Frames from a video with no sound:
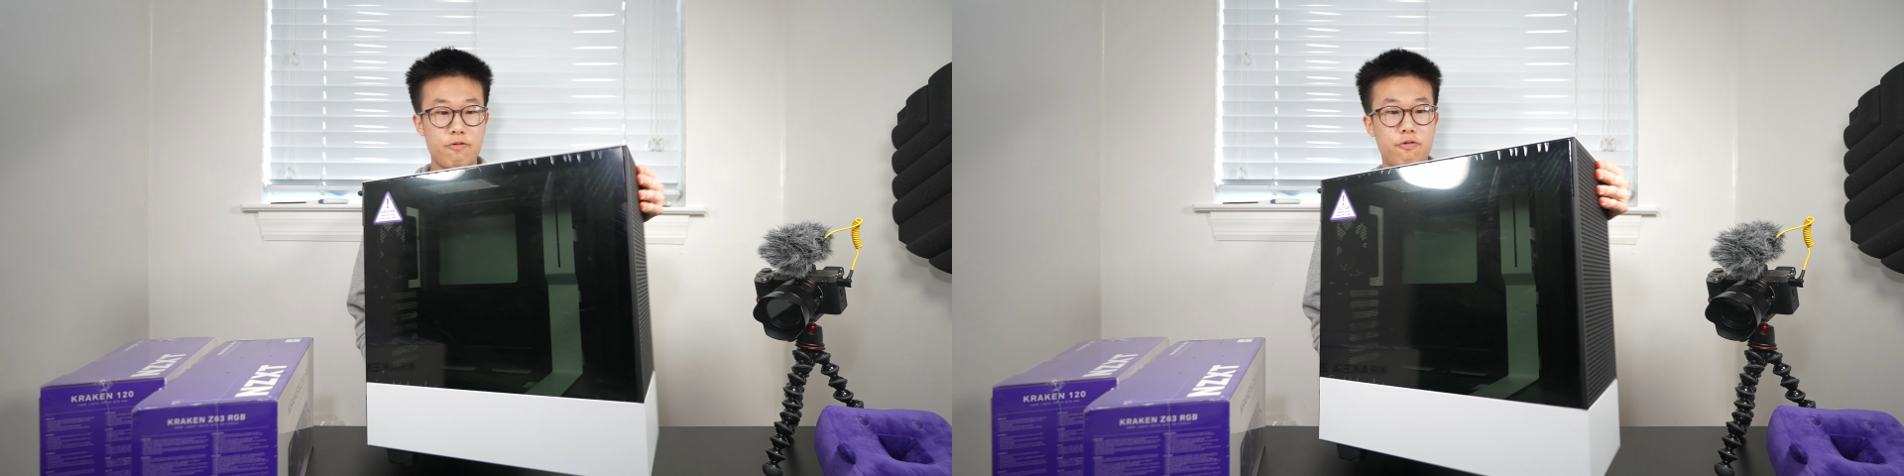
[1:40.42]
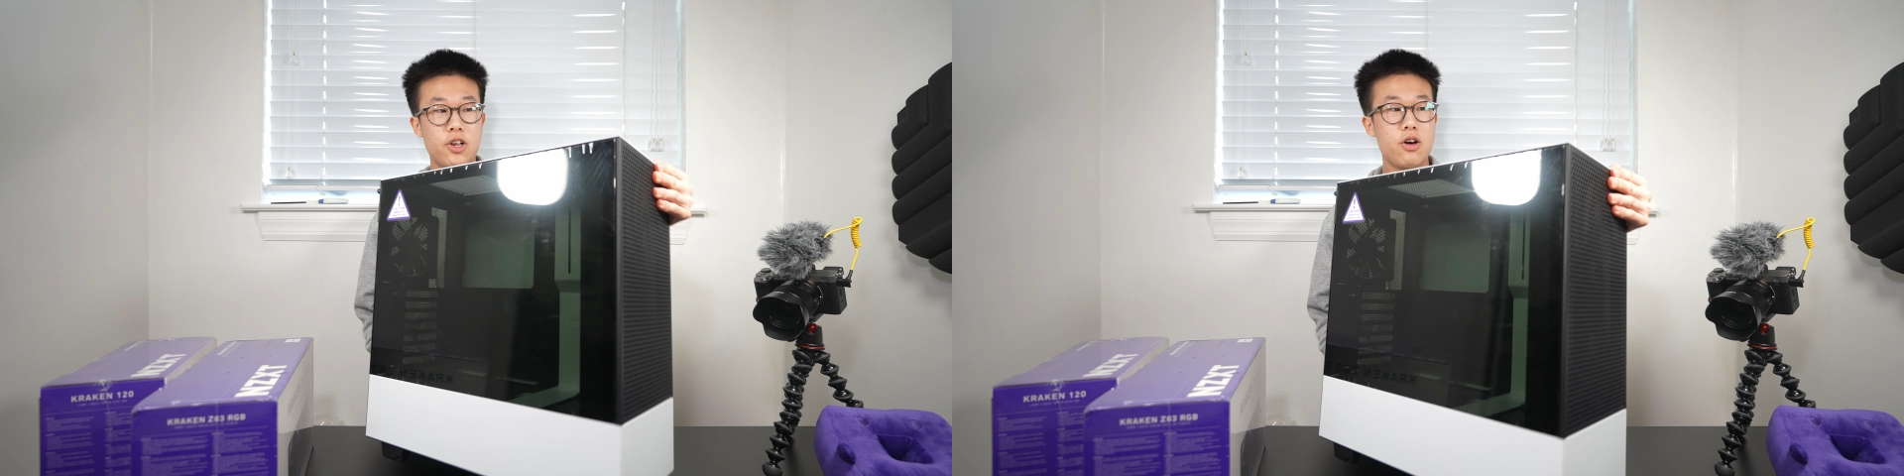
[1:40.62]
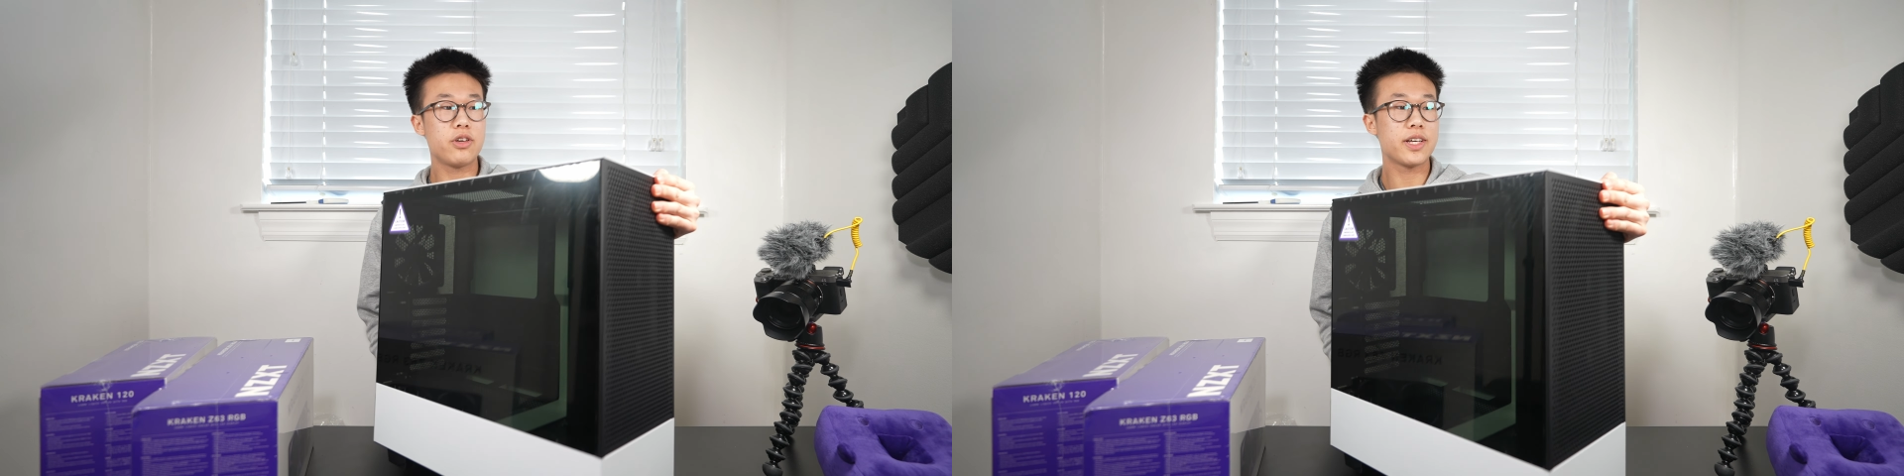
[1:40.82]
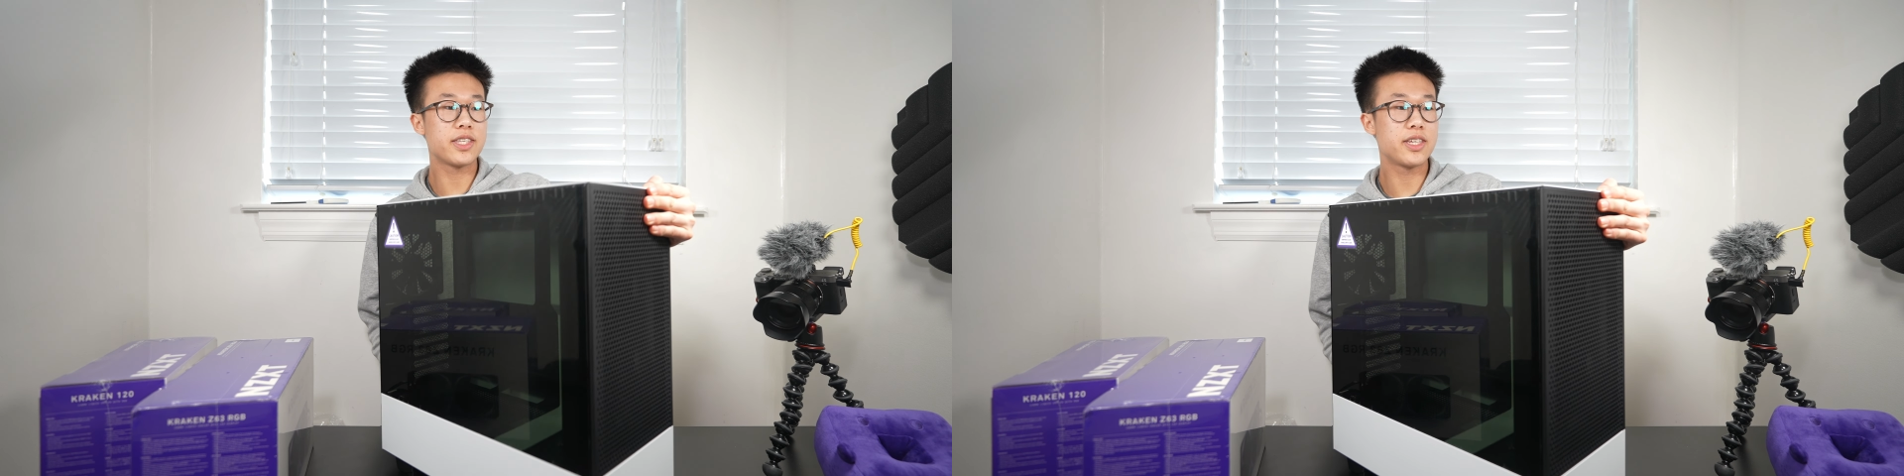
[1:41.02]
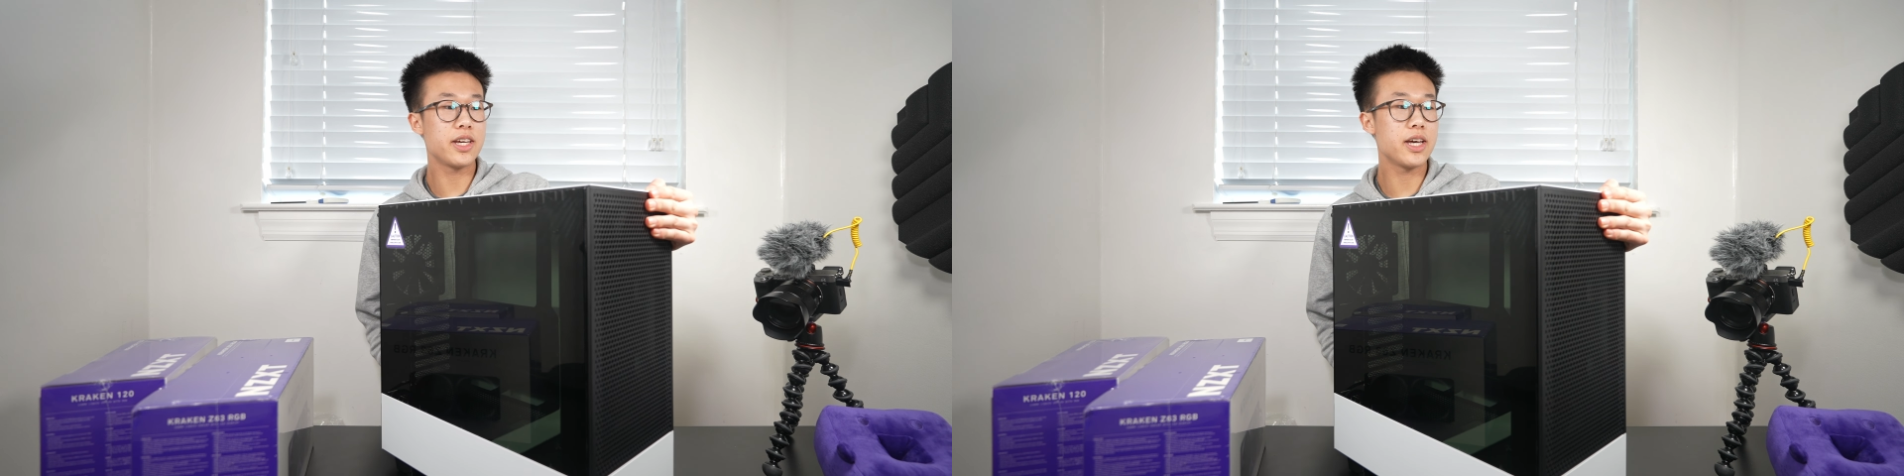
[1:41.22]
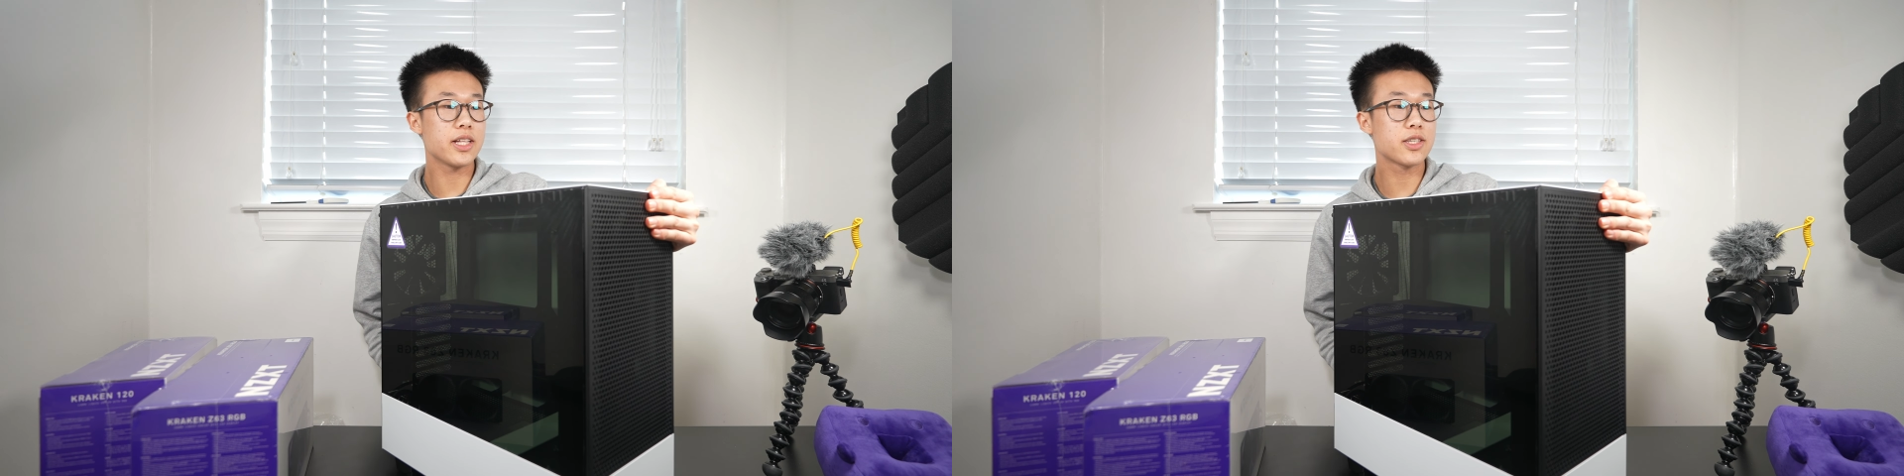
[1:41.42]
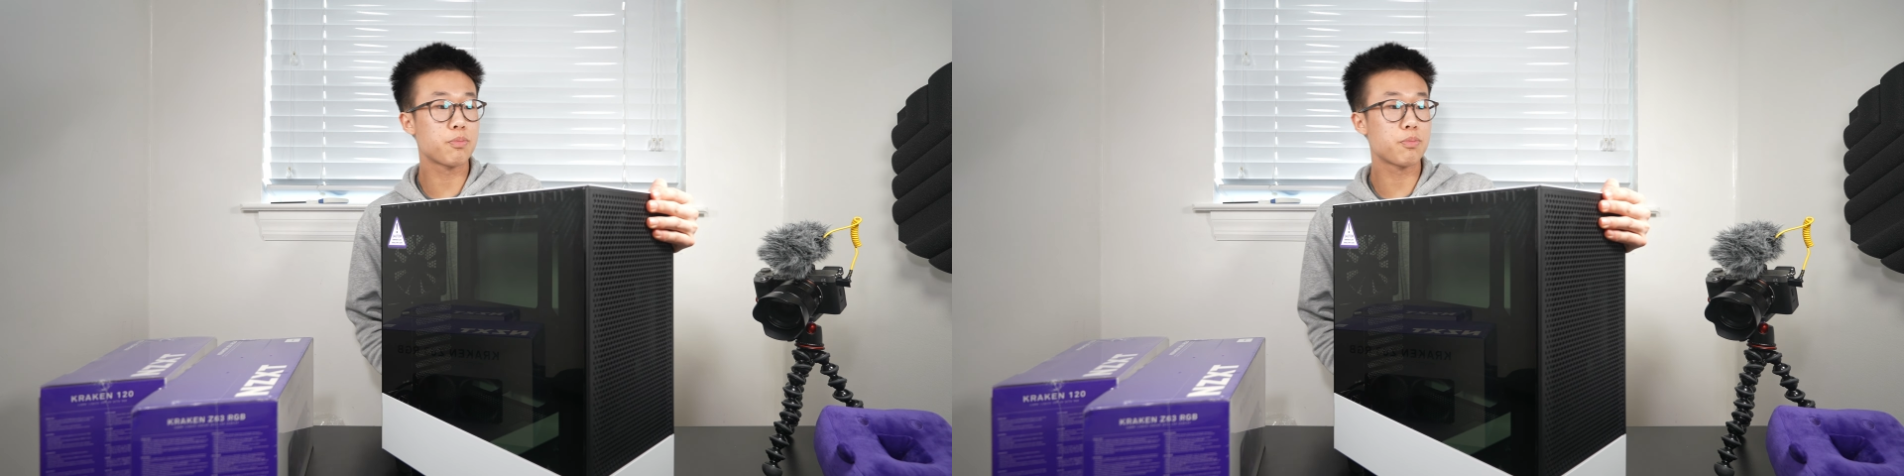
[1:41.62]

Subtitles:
Flow. You can see it's